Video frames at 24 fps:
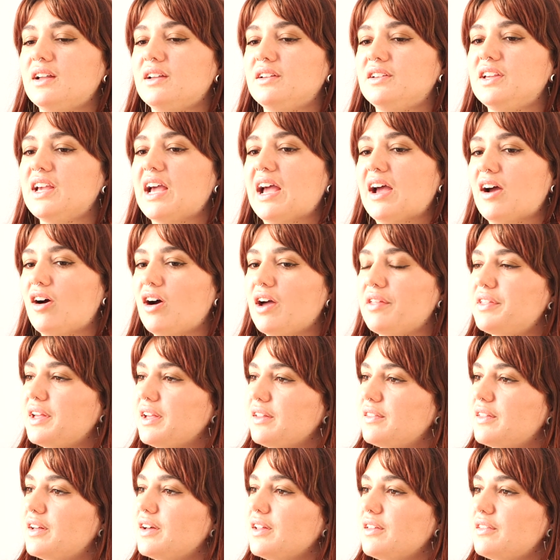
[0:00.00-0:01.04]
Yeah, I
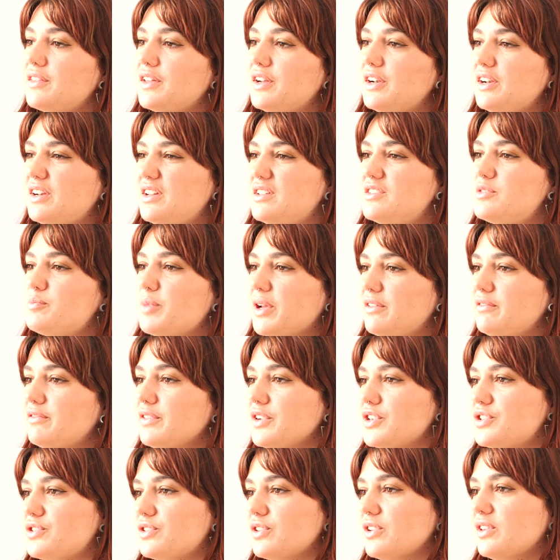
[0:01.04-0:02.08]
think that it is
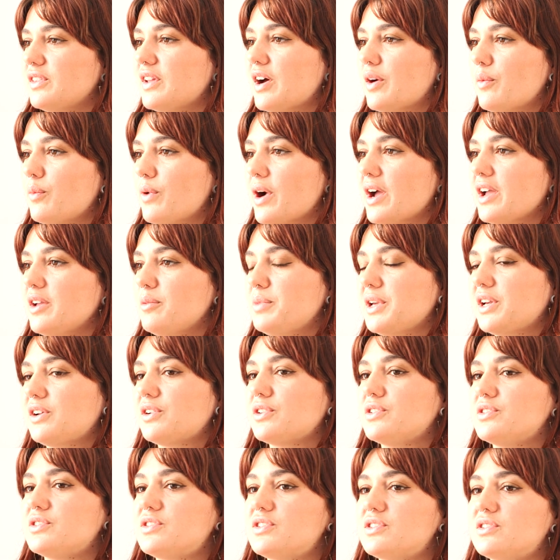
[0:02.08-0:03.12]
beneficial in that way
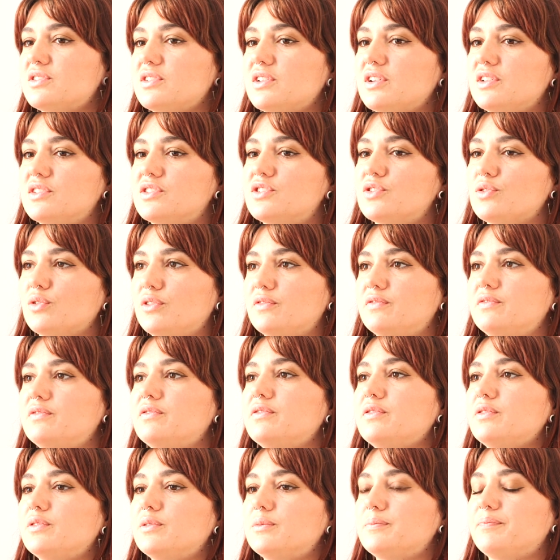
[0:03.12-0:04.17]
because it's sort of,
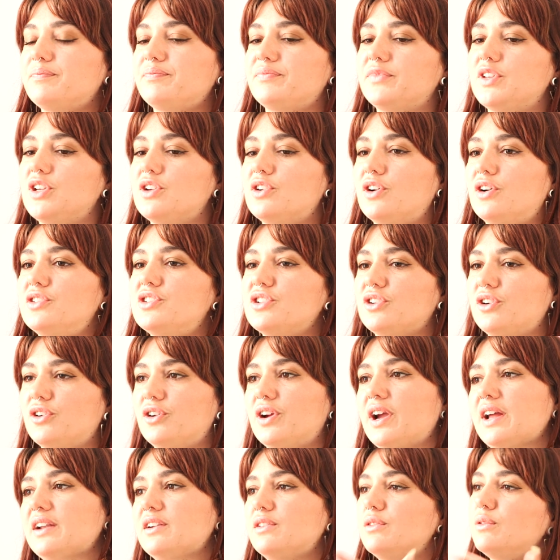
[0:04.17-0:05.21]
you know, to
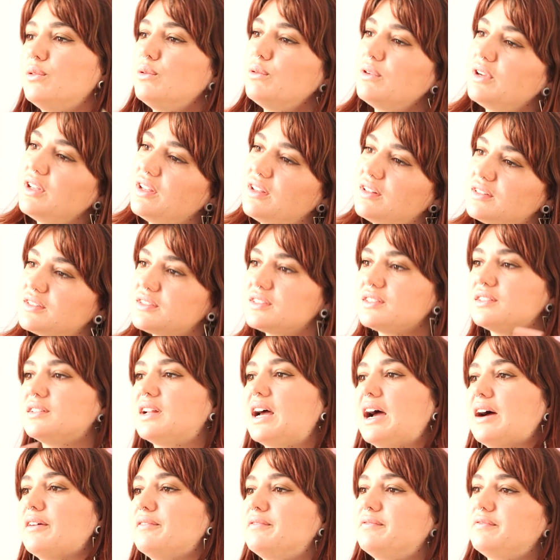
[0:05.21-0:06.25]
create an audience and
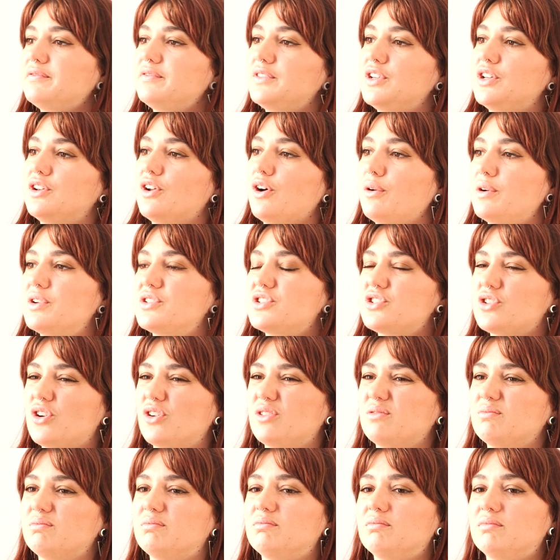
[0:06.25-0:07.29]
have, you know, a
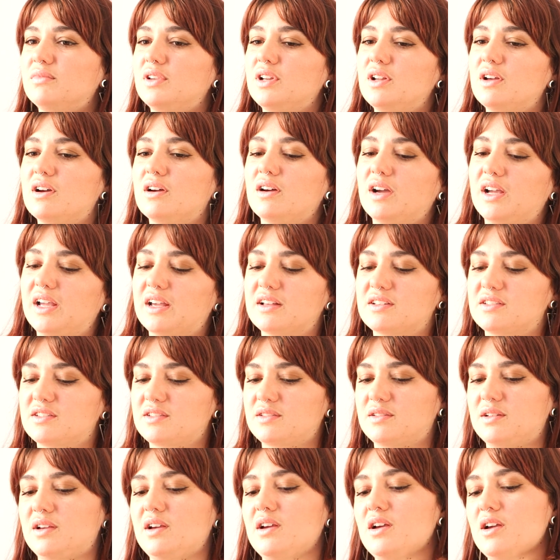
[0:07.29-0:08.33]
certain, I
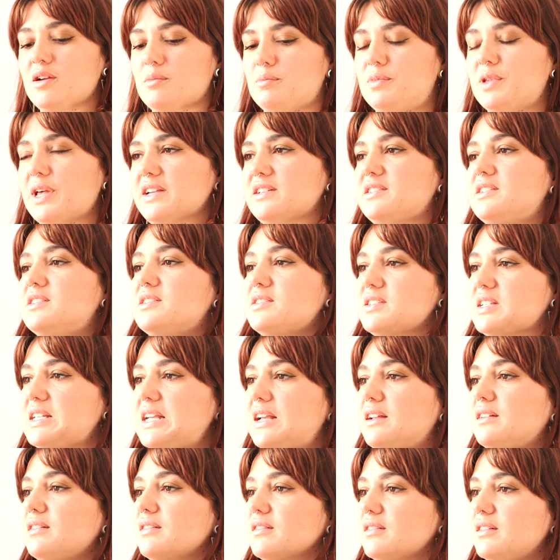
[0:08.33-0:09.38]
guess, place to
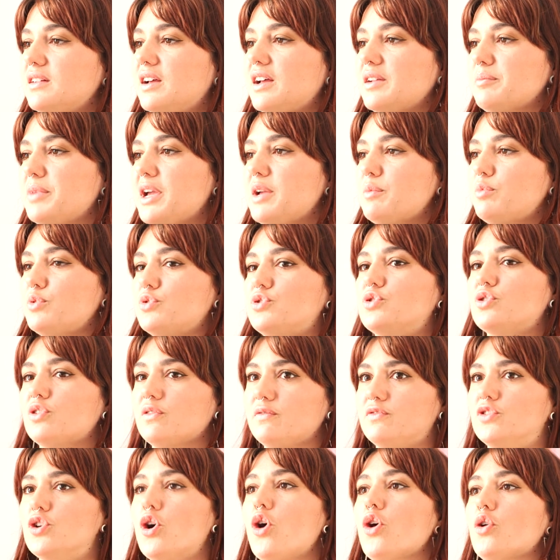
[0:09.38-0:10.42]
sit and people sort
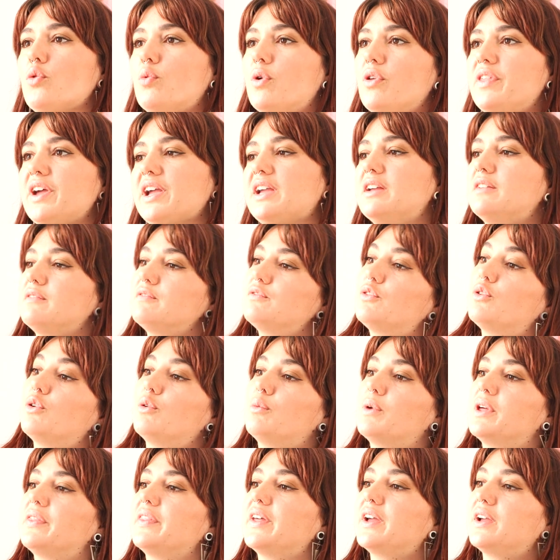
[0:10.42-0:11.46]
of know what they're in for
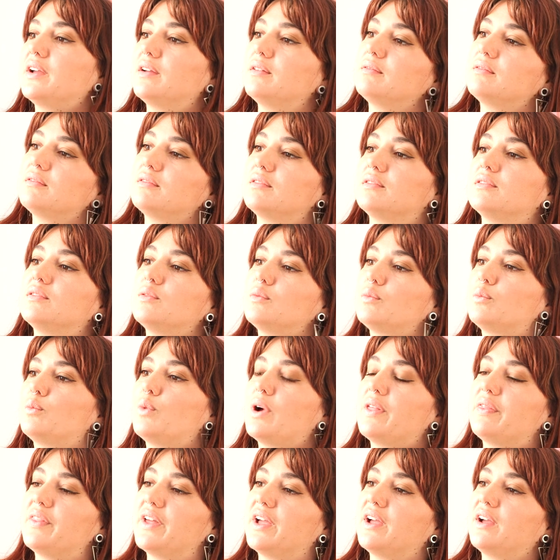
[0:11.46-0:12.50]
when
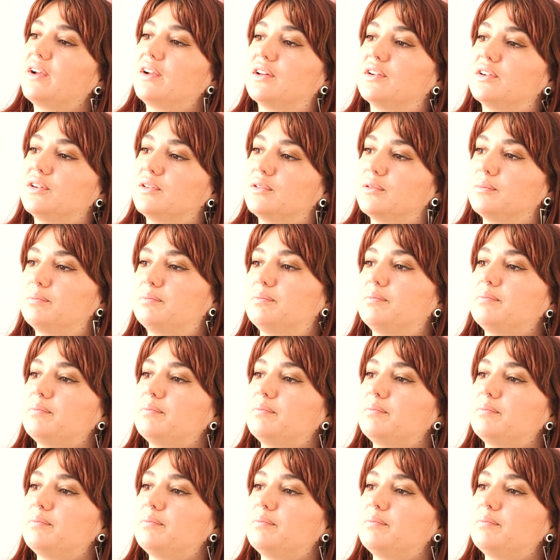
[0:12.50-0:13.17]
they're gonna,